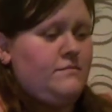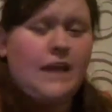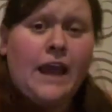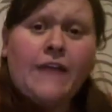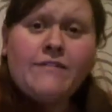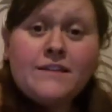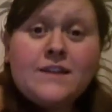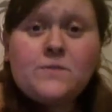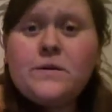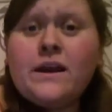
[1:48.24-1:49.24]
And
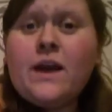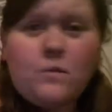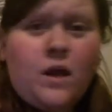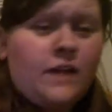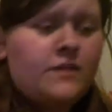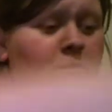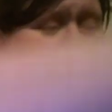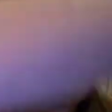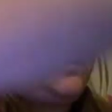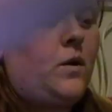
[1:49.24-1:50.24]
this week I'm not in the
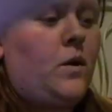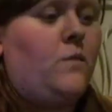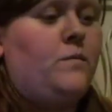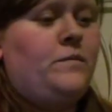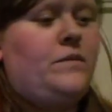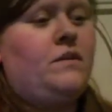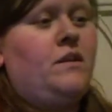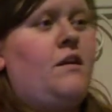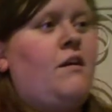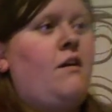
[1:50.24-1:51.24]
middle of a row.
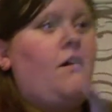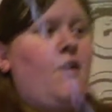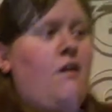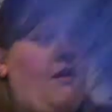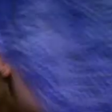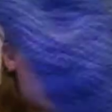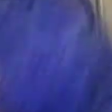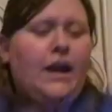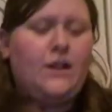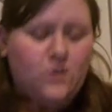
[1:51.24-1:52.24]

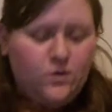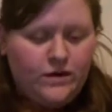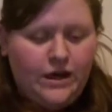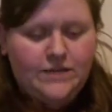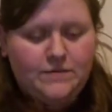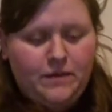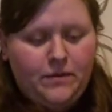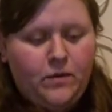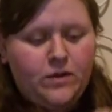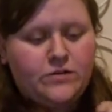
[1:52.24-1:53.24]
And you guys may
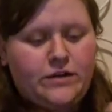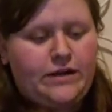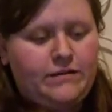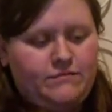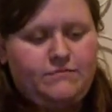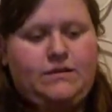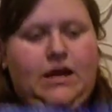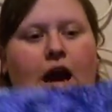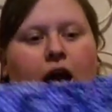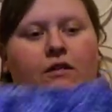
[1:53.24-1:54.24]
be wondering,
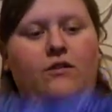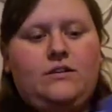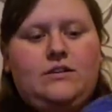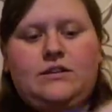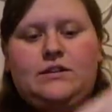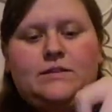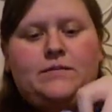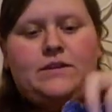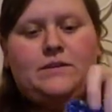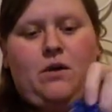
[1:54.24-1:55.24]
that looks a little
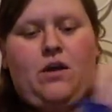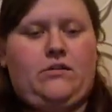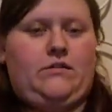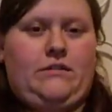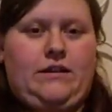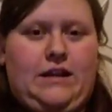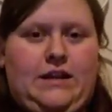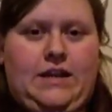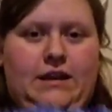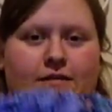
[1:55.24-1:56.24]
bit smaller than it
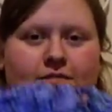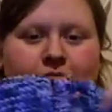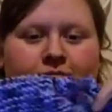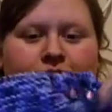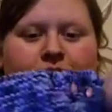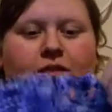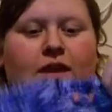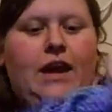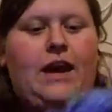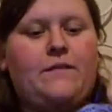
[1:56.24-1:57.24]
did.
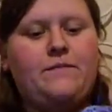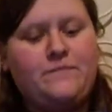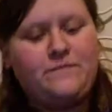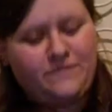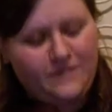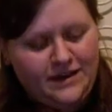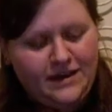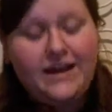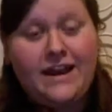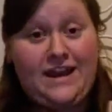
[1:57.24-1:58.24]
Okay.
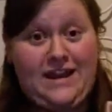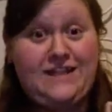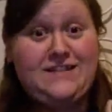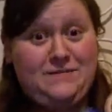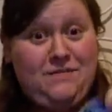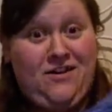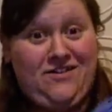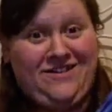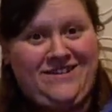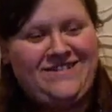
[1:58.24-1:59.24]
It is
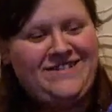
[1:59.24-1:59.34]
smaller.